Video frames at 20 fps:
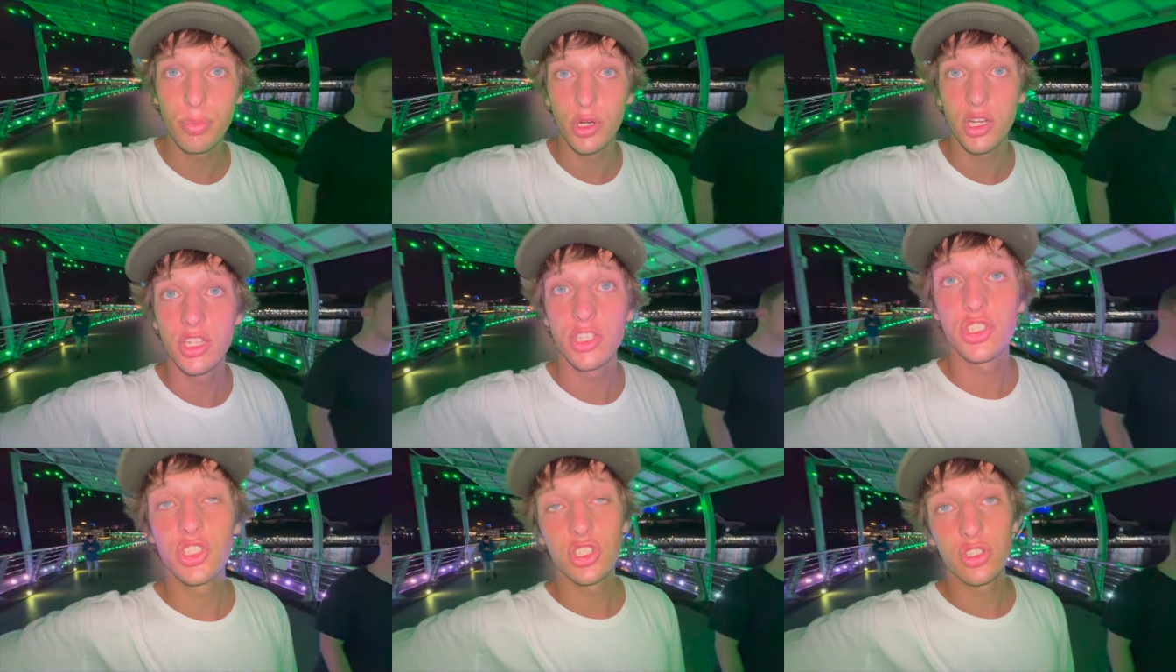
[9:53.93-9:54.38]

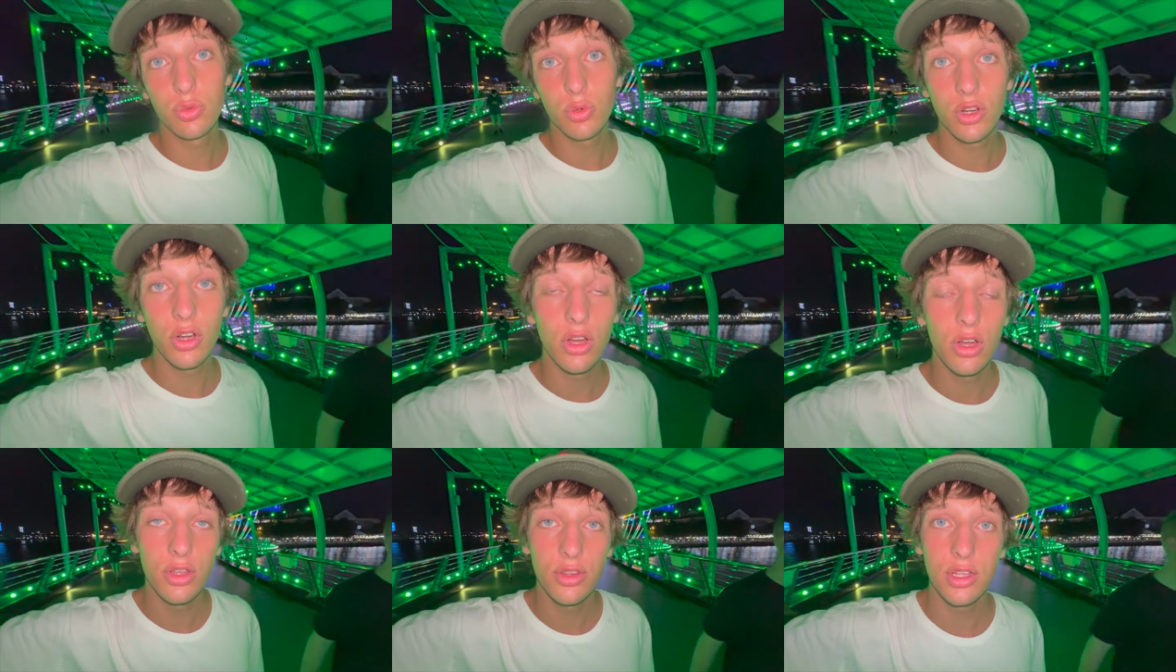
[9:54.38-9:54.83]
Bridge.
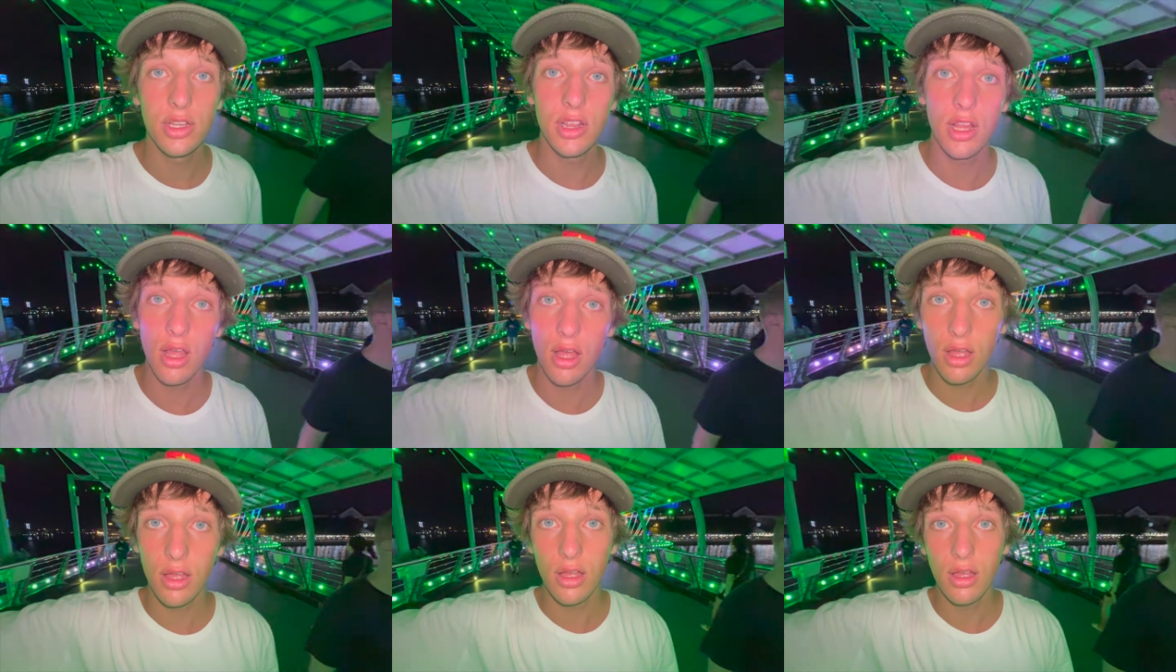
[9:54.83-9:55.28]
We're on the
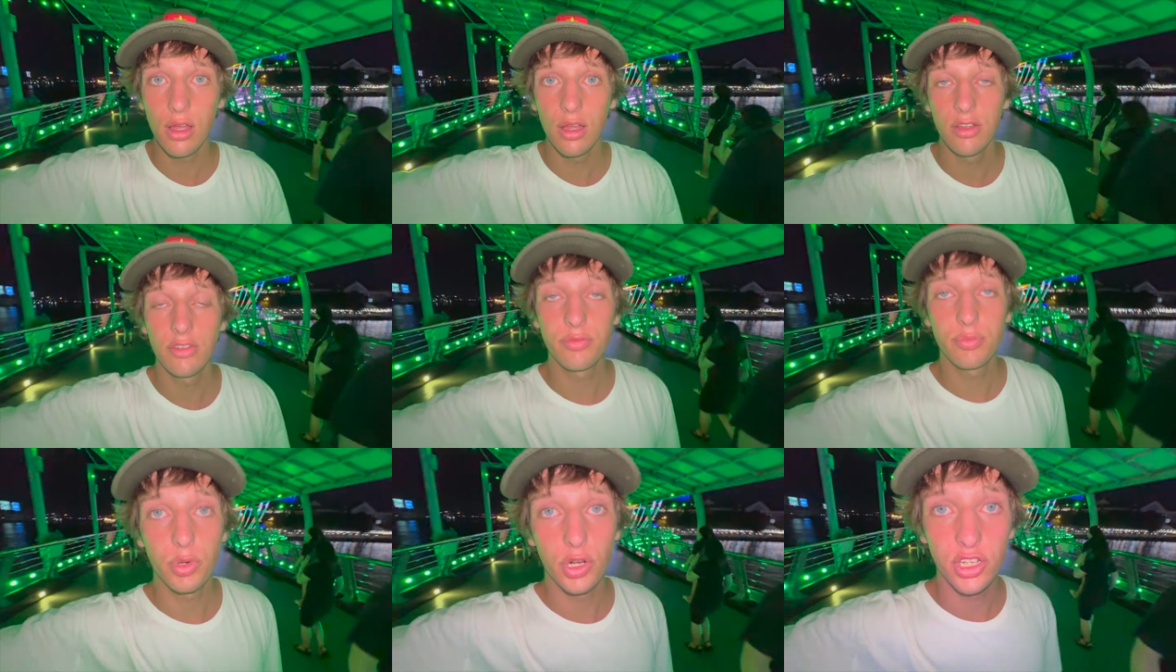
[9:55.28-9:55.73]

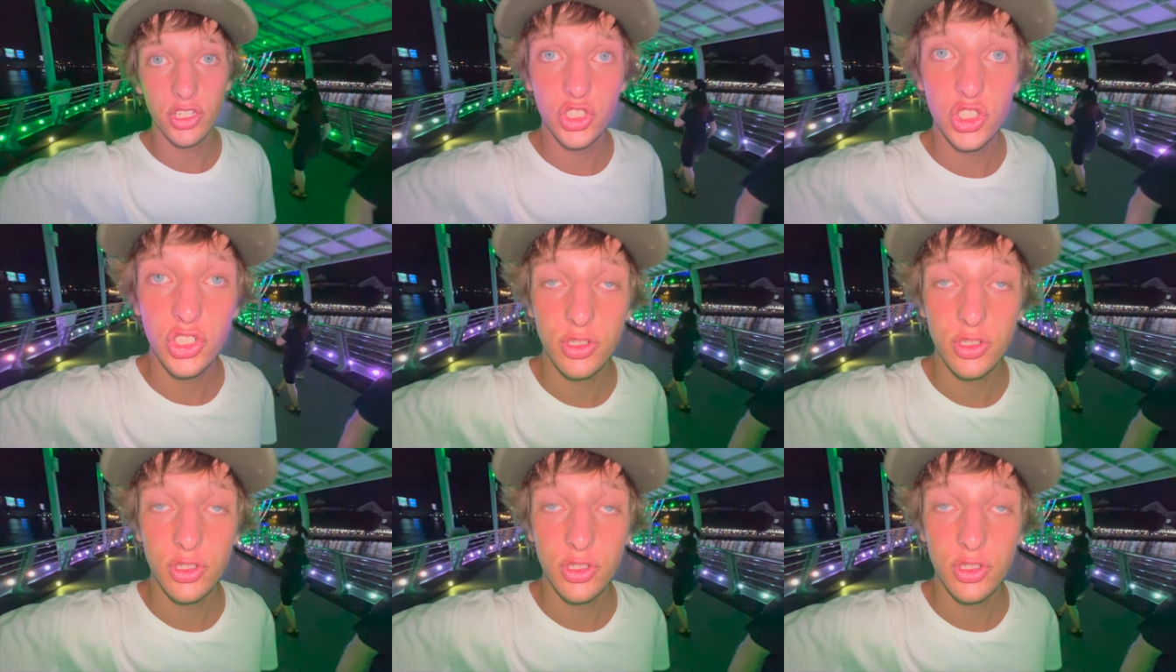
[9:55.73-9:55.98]
Love Bridge.